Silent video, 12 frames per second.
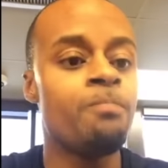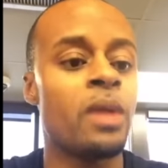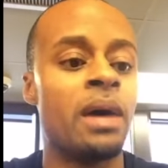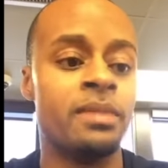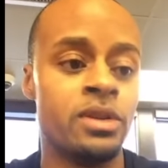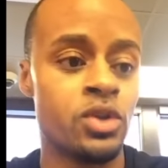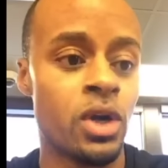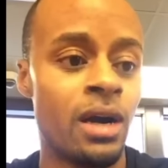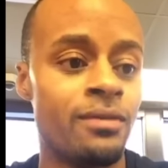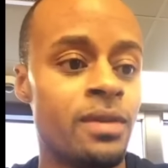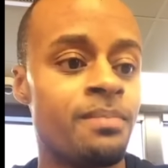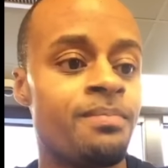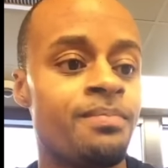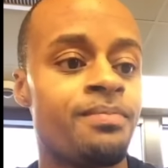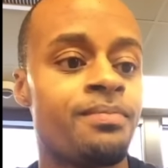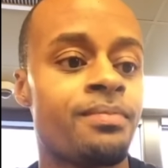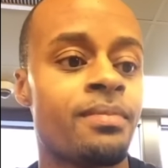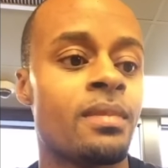I've been driving.
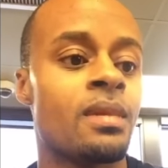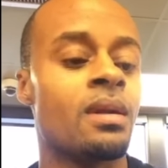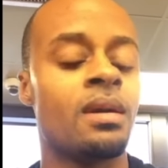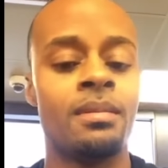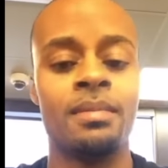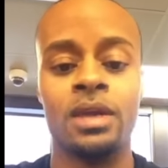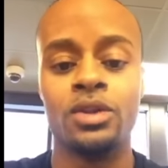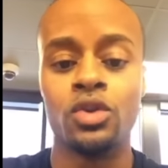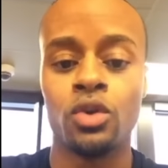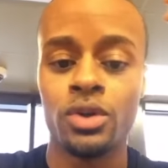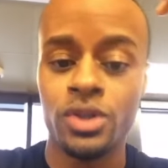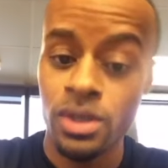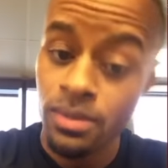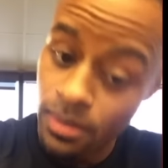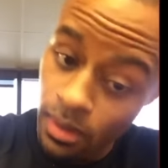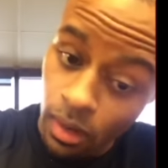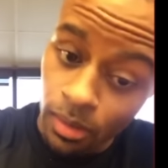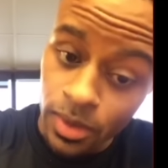I'm in Georgia,
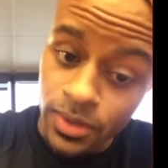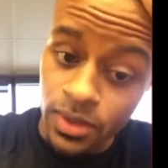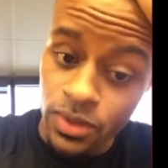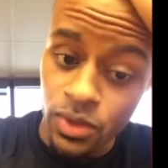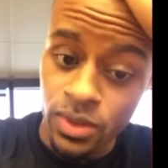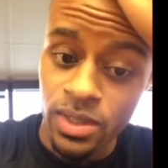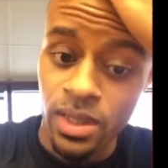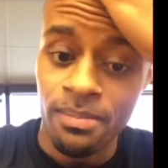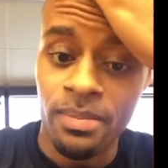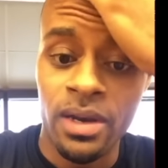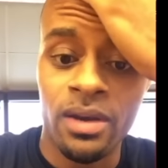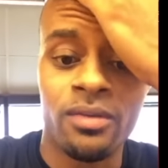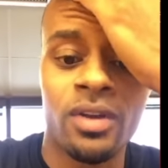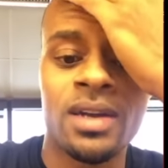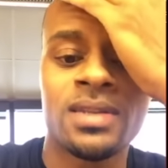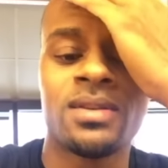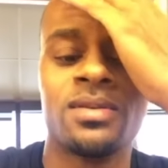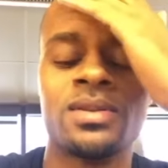almost in Georgia. Nothing better than
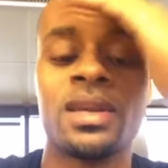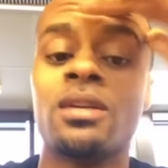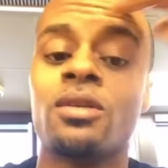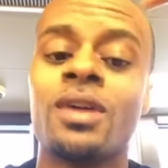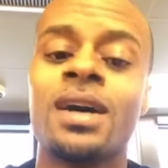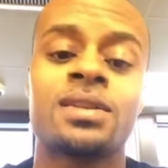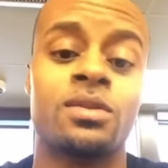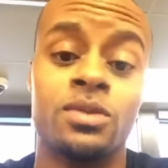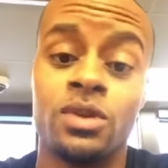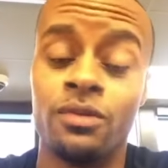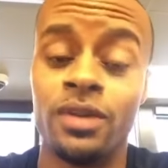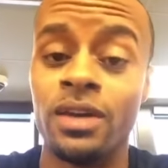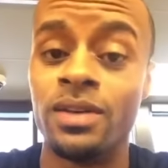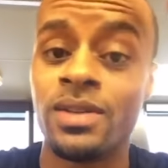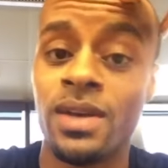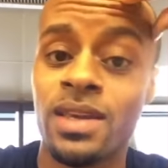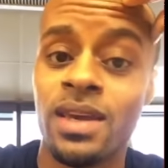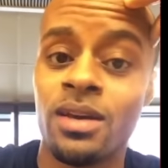Roscoe's. Ain't no Roscoe's over here,
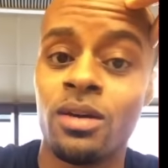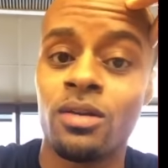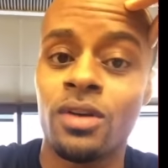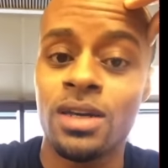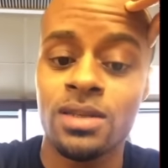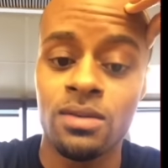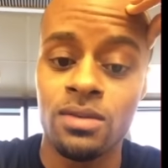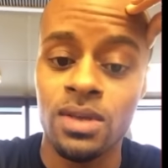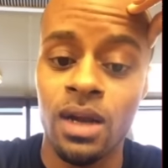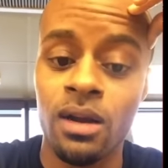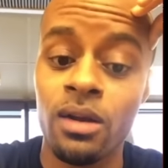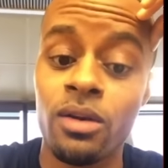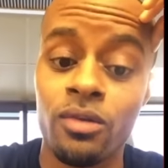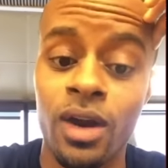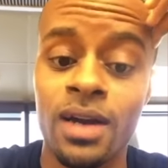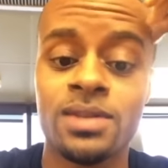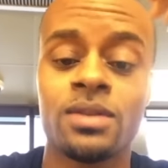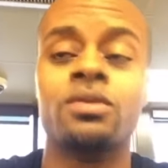so I can't go to Roscoe's. I heard of
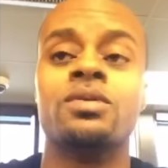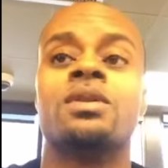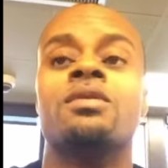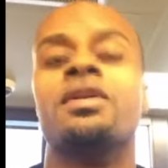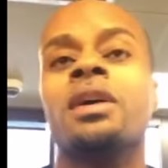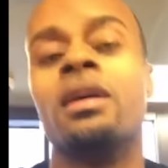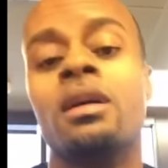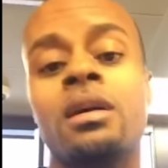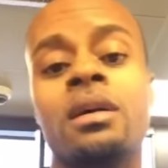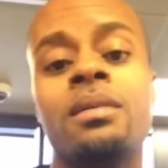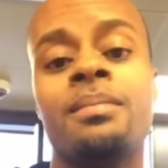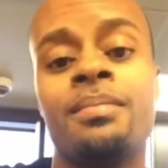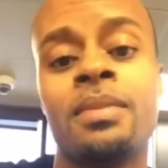Roscoe's over in LA.